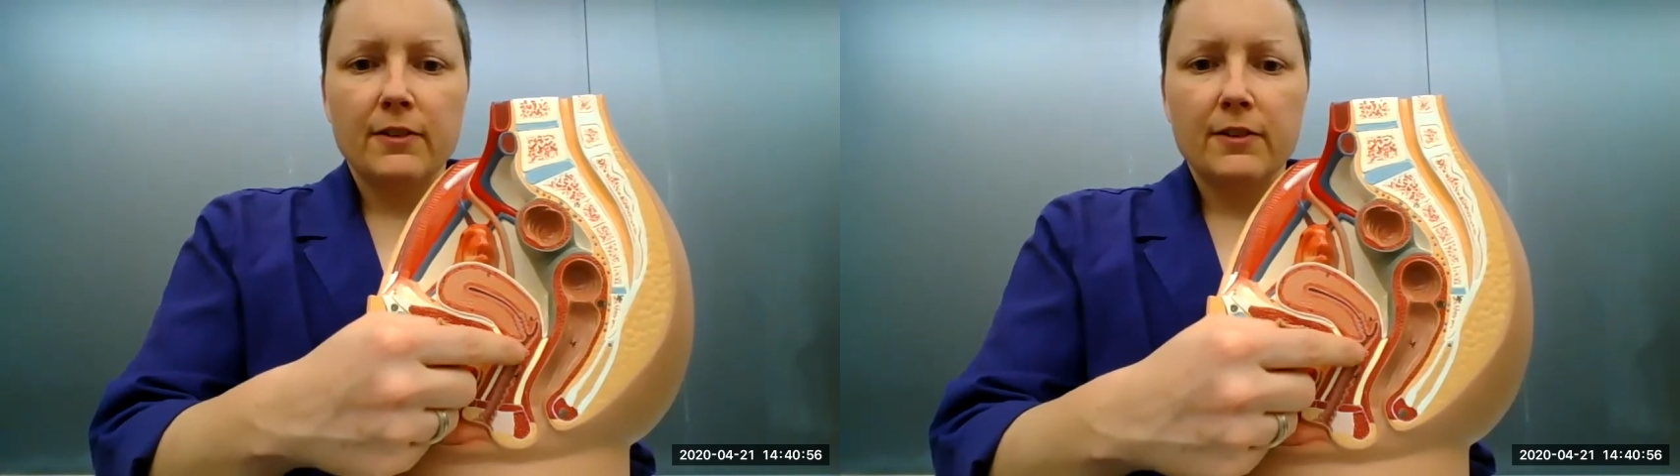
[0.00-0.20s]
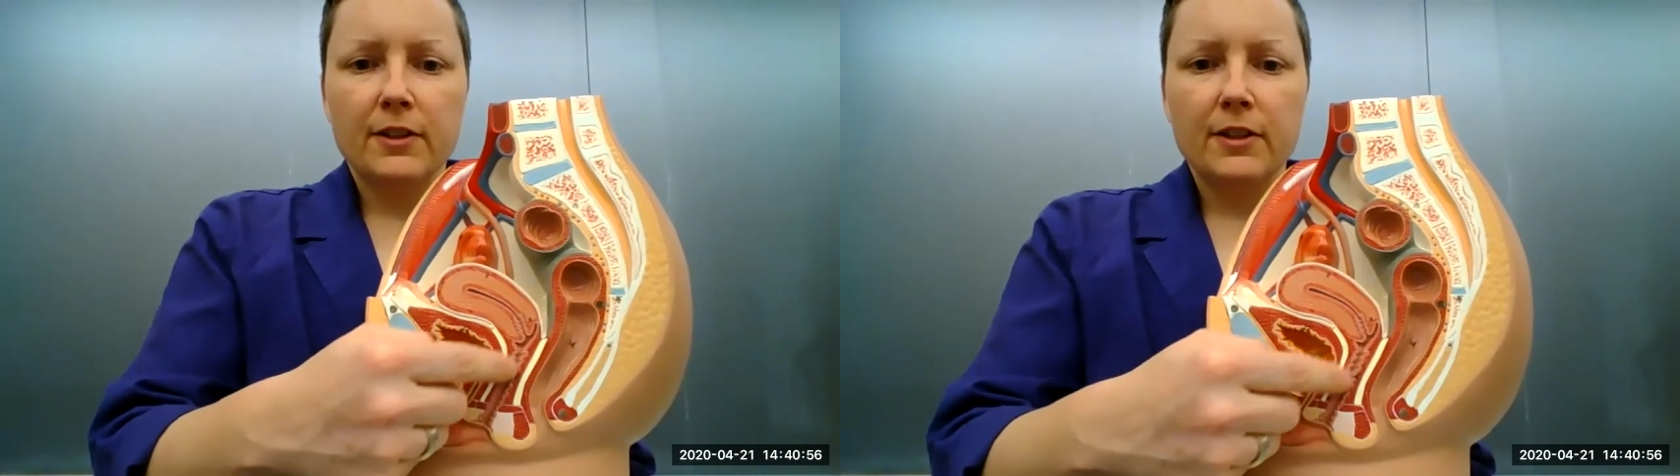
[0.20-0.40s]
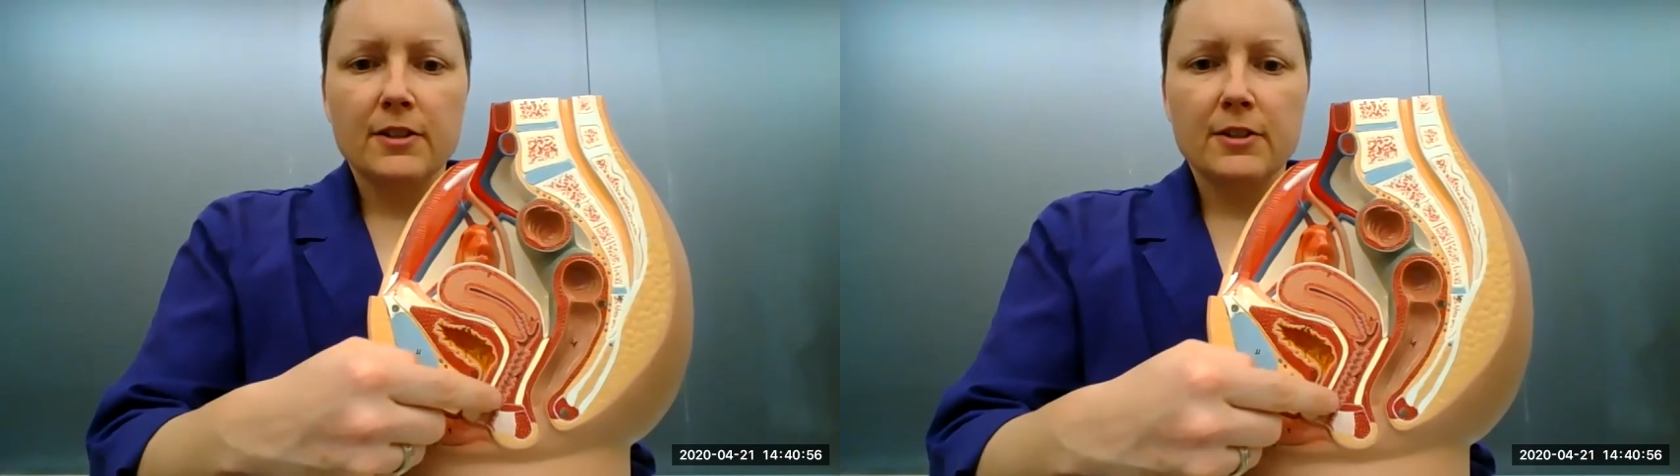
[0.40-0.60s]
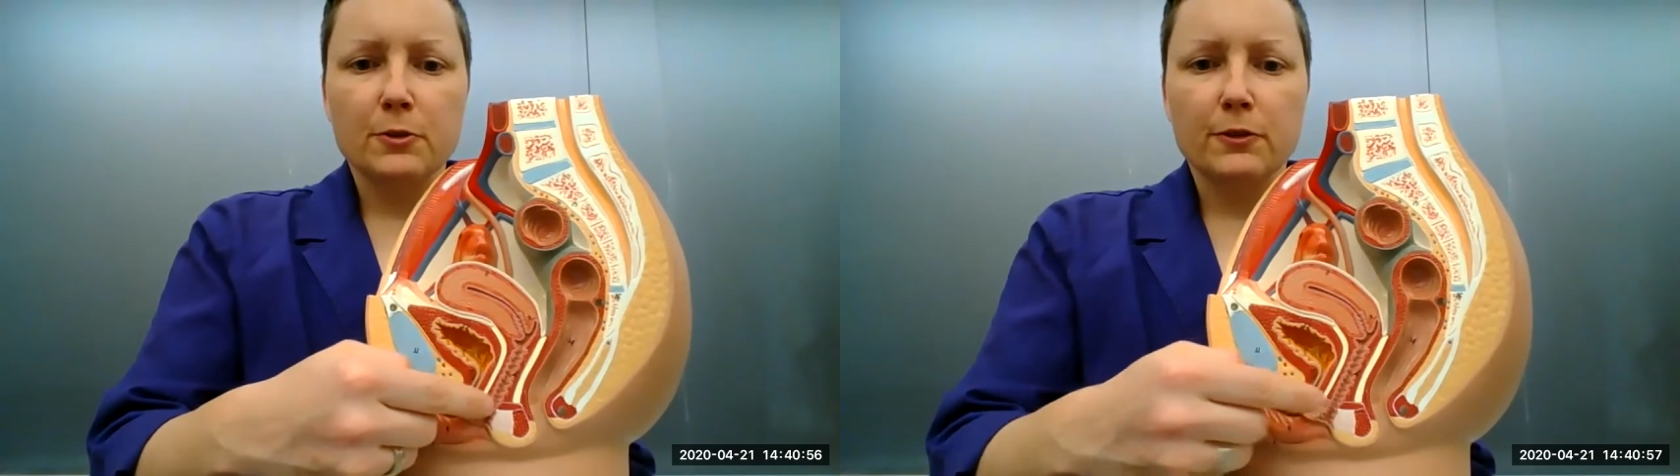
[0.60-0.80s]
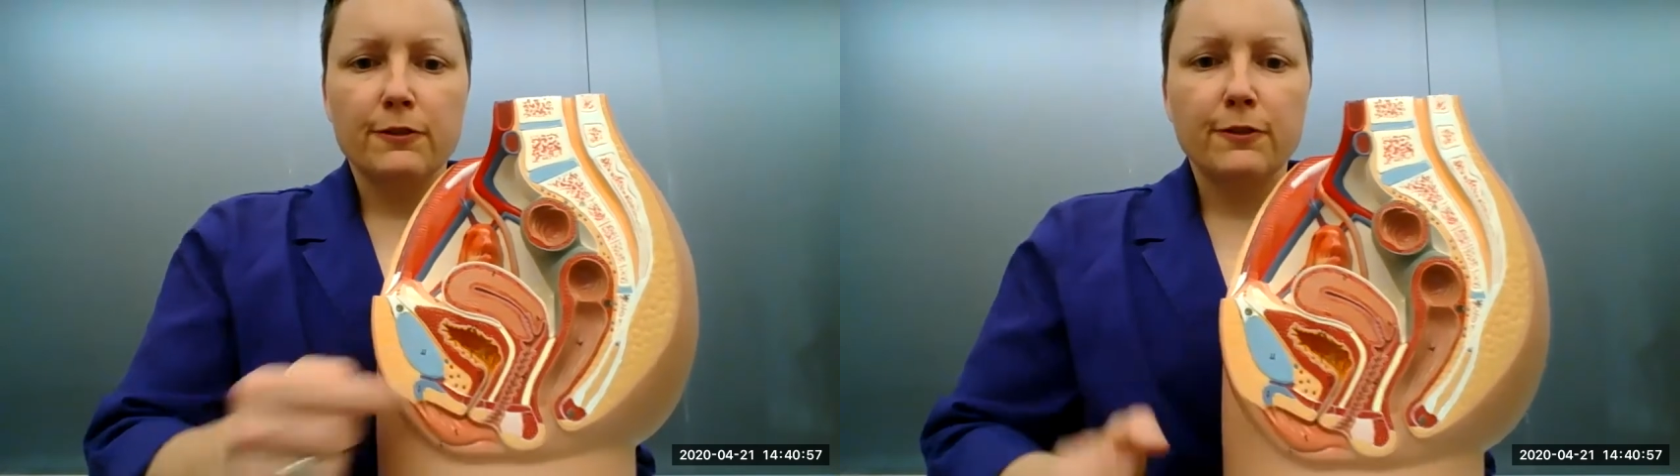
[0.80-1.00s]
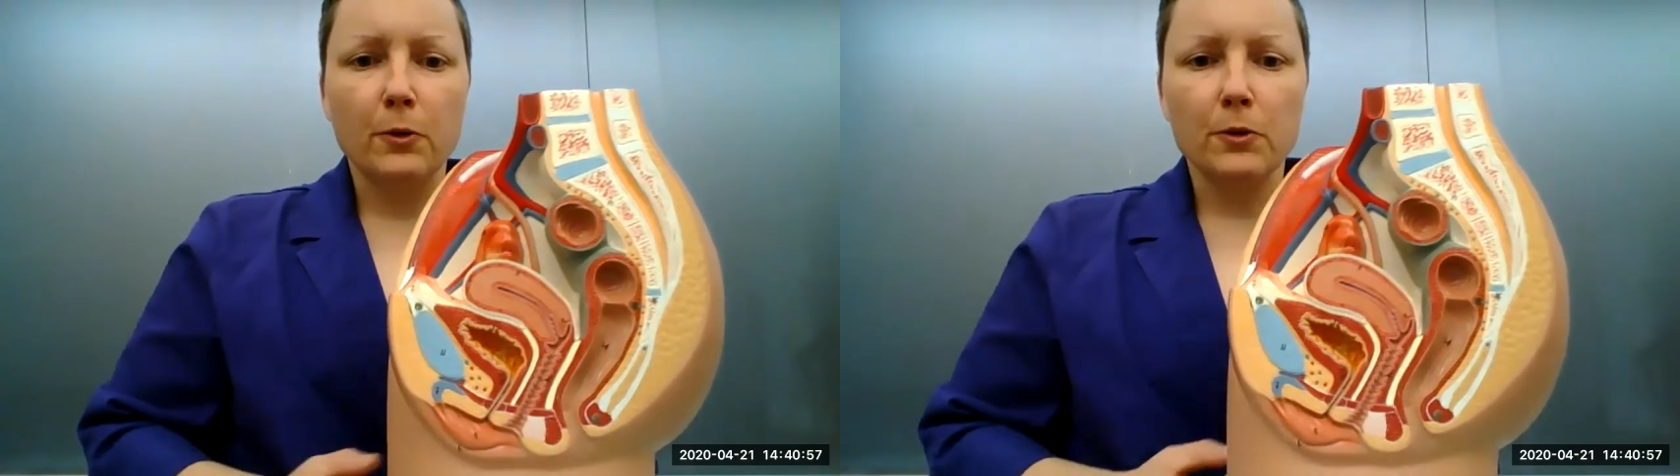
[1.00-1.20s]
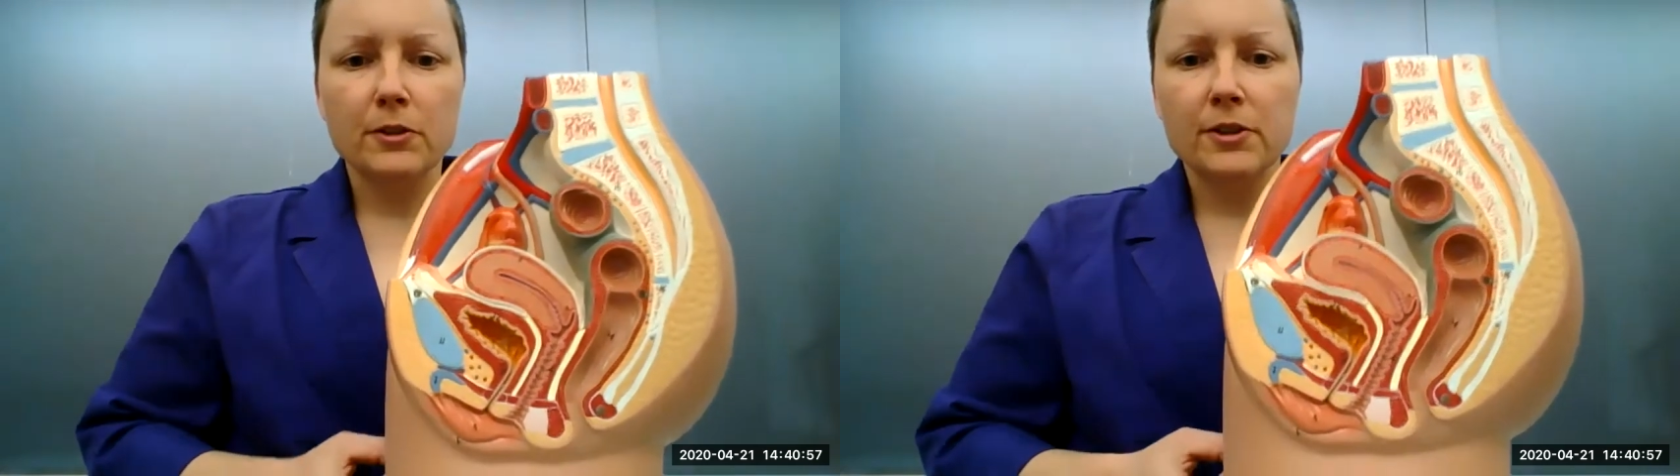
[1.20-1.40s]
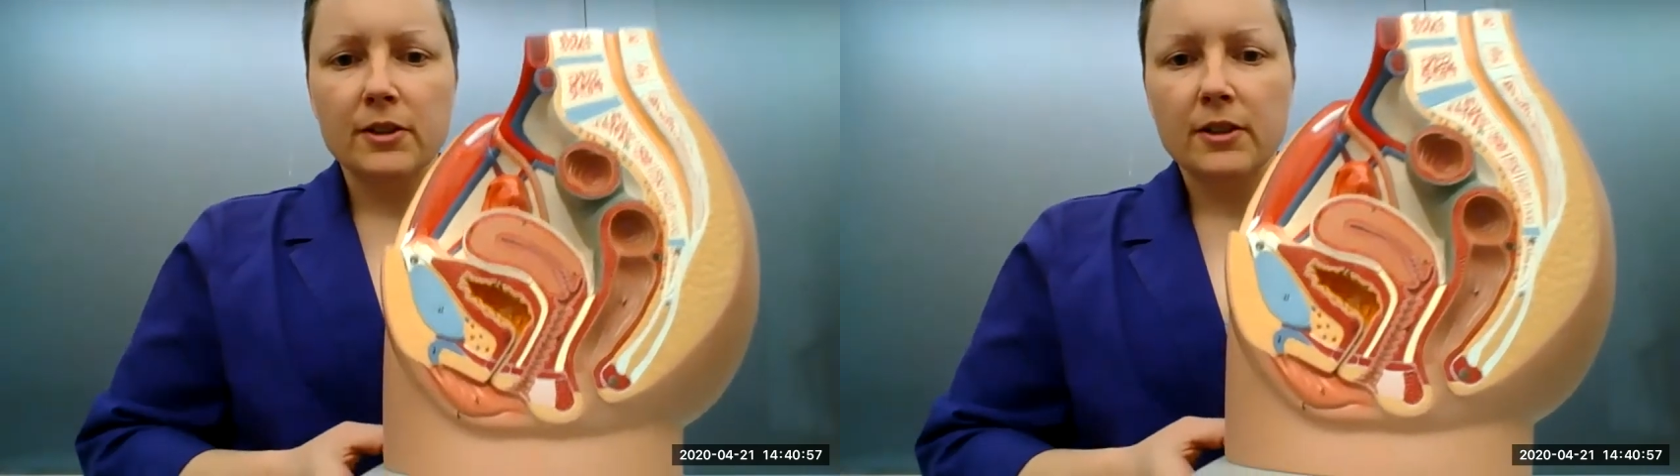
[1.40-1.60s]
these sort of
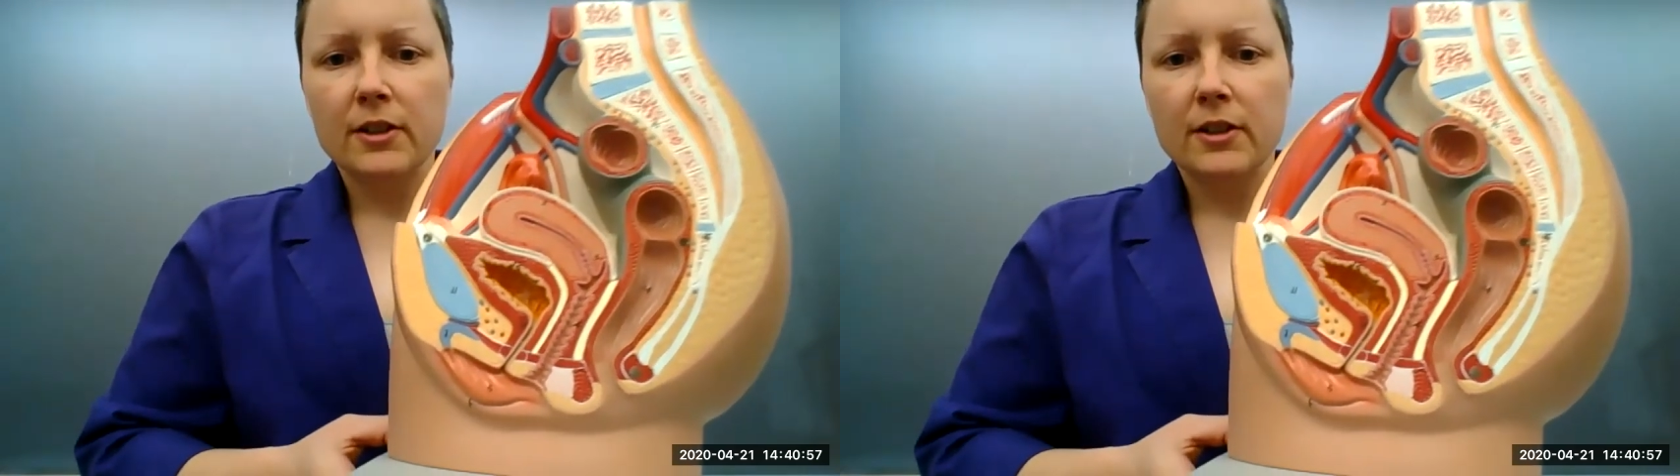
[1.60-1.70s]
folds.